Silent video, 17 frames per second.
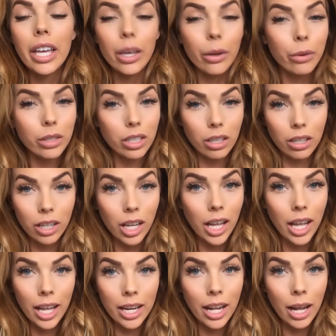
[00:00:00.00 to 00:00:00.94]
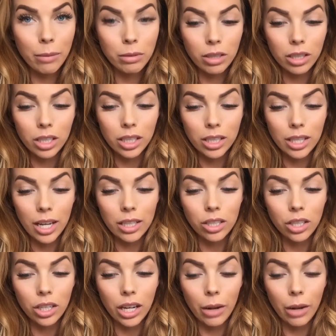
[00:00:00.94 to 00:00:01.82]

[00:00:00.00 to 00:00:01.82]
it was an absolute disaster.